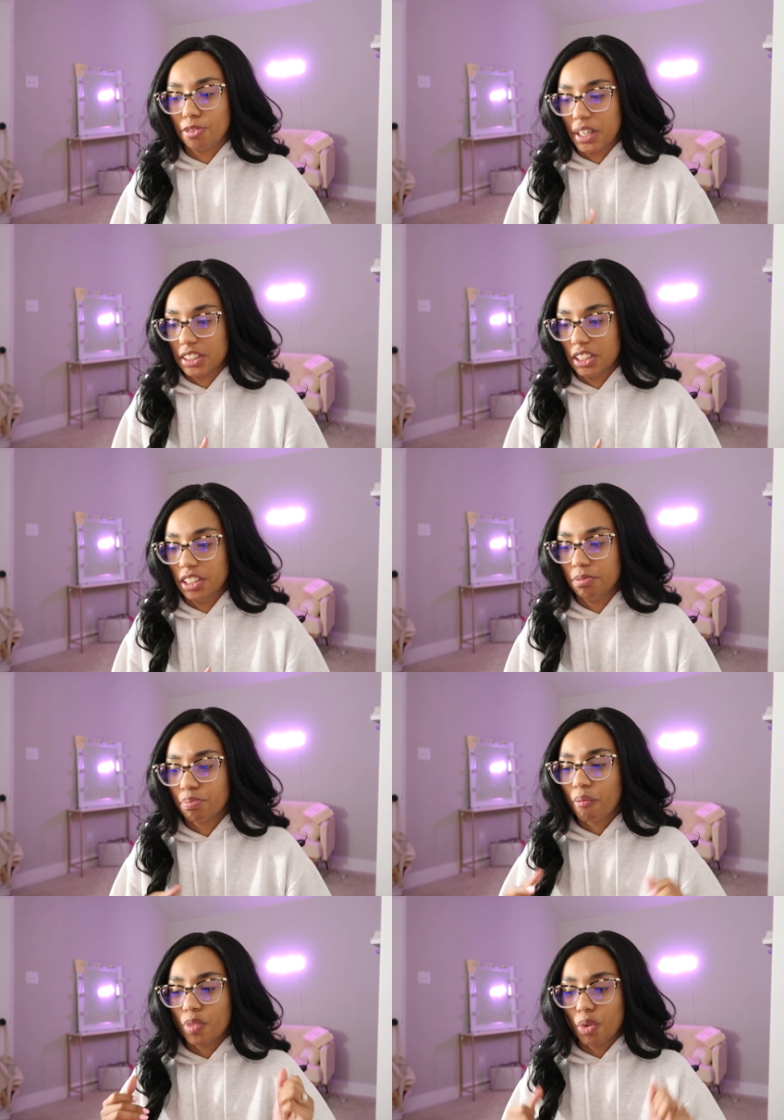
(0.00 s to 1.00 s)
direction,
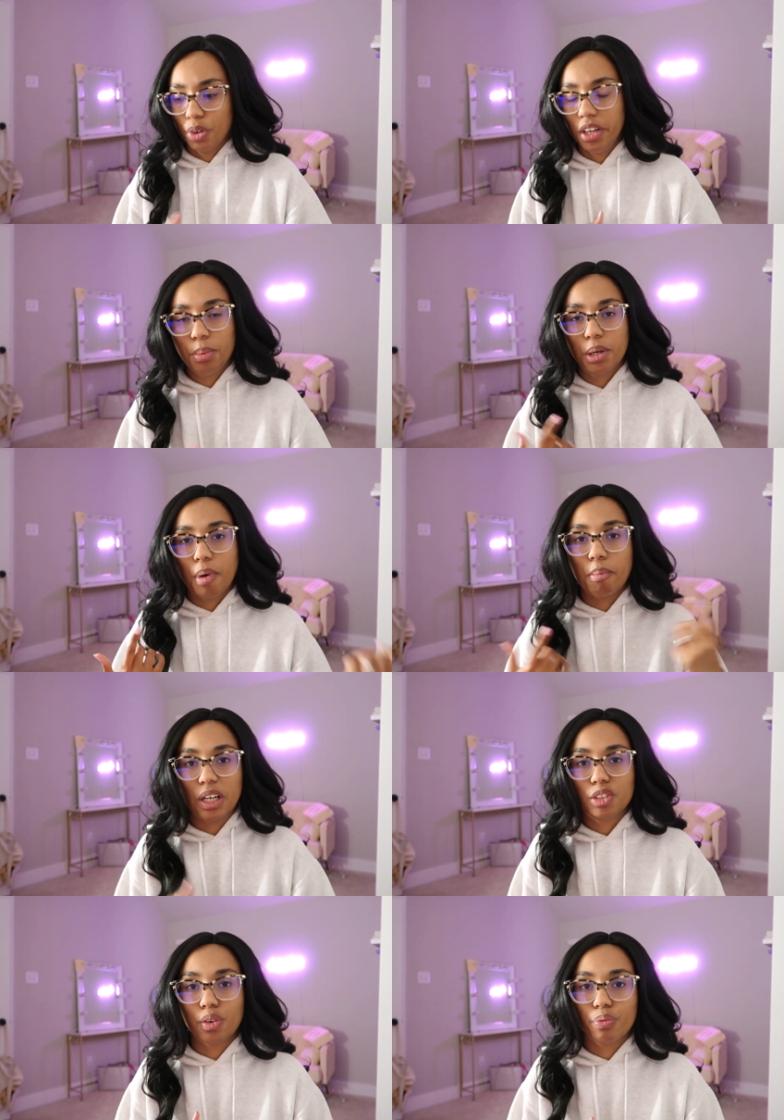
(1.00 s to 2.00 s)
really putting my
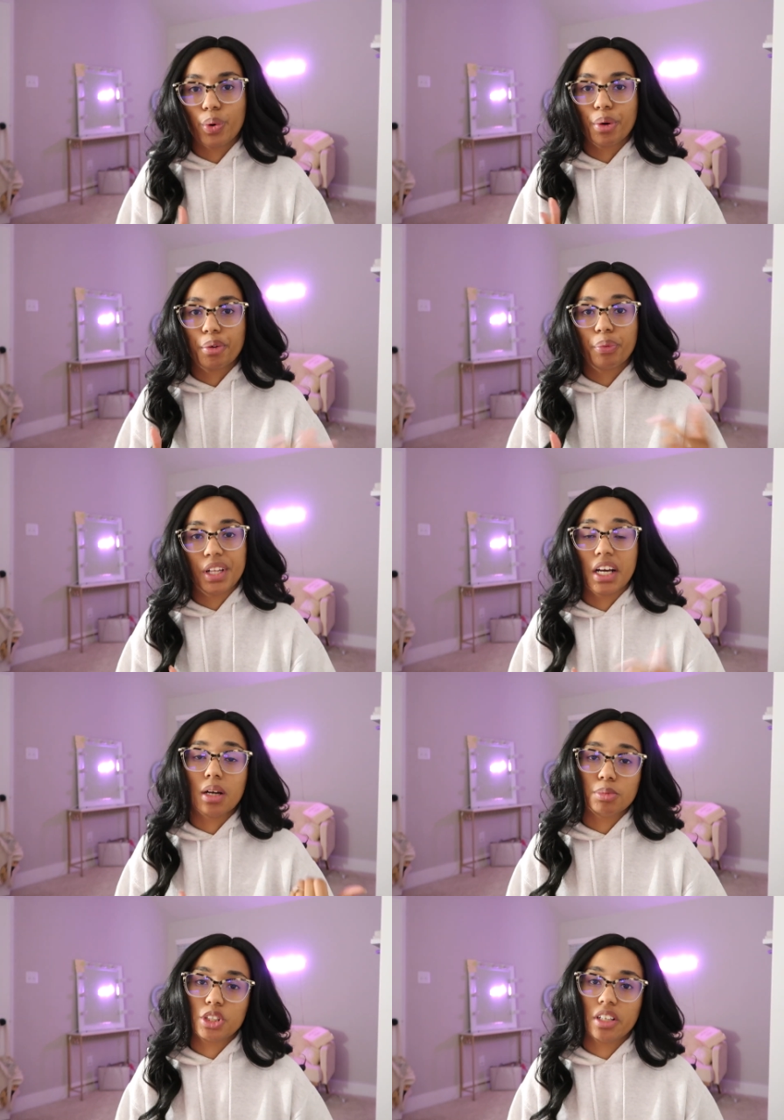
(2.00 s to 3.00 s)
best foot forward when it
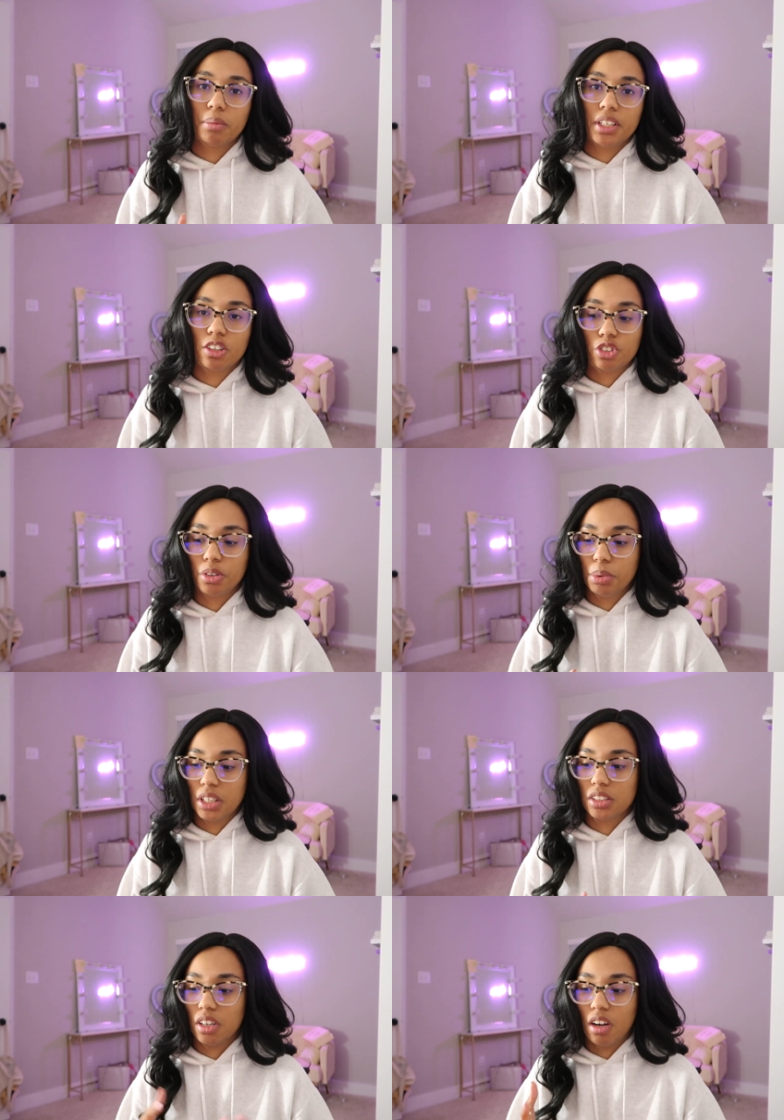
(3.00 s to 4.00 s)
comes to the ministry
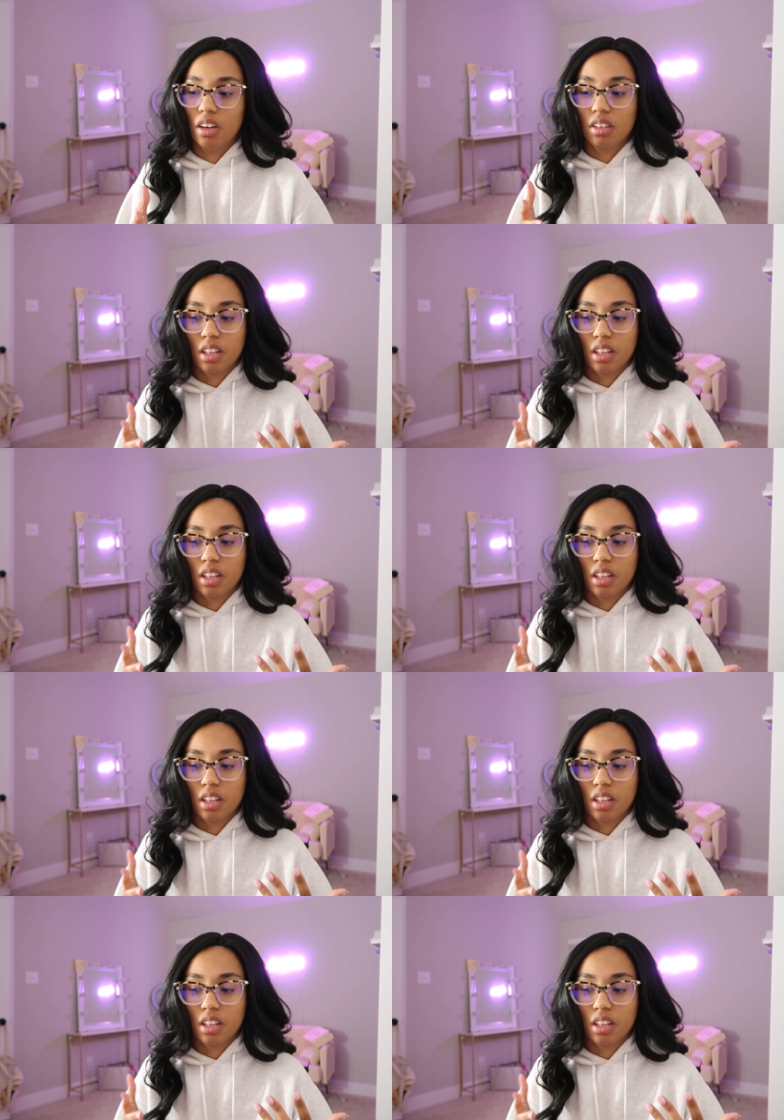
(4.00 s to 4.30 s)
because uh,